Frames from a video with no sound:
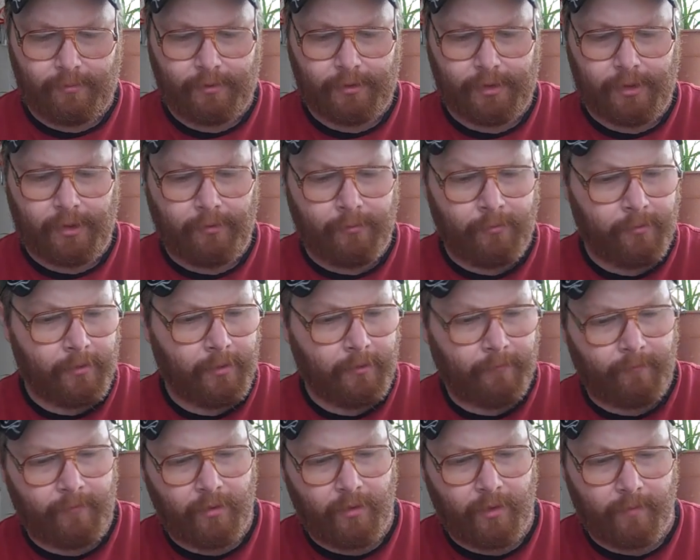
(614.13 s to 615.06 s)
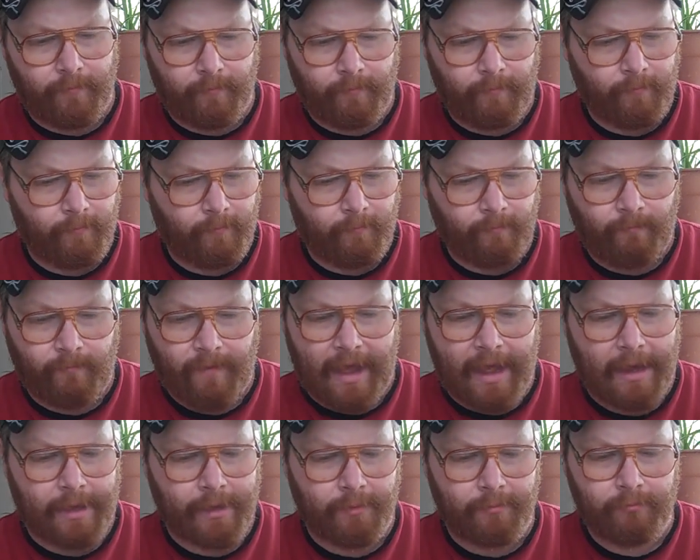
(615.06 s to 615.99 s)
So if you can
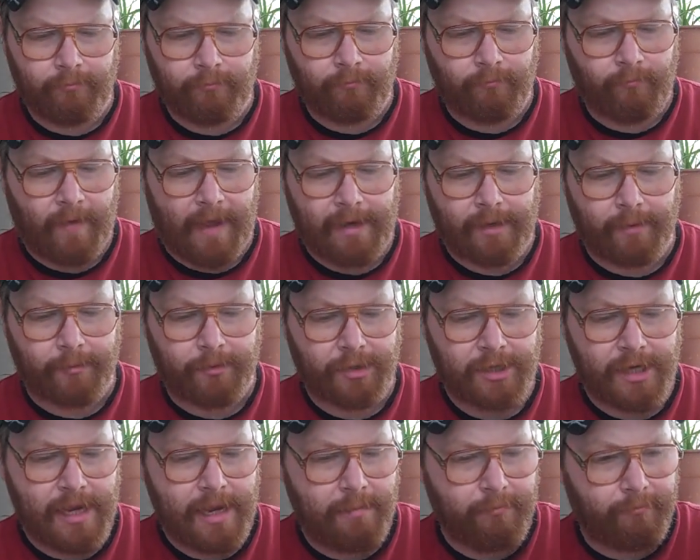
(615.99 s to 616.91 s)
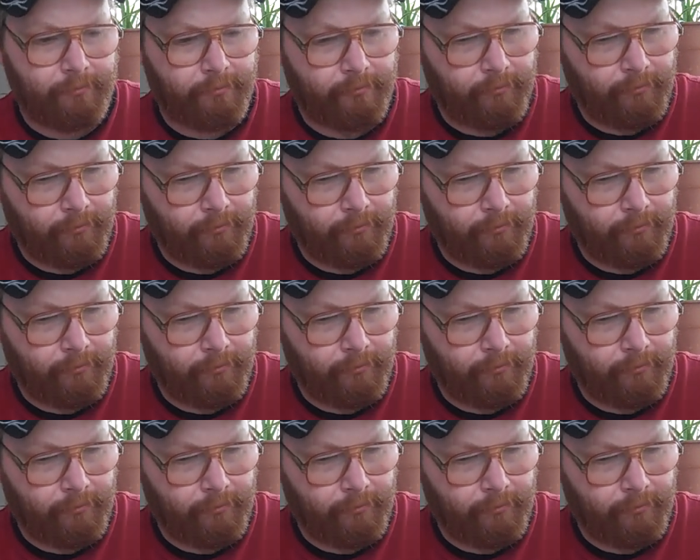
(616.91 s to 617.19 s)
find them, find them cheap,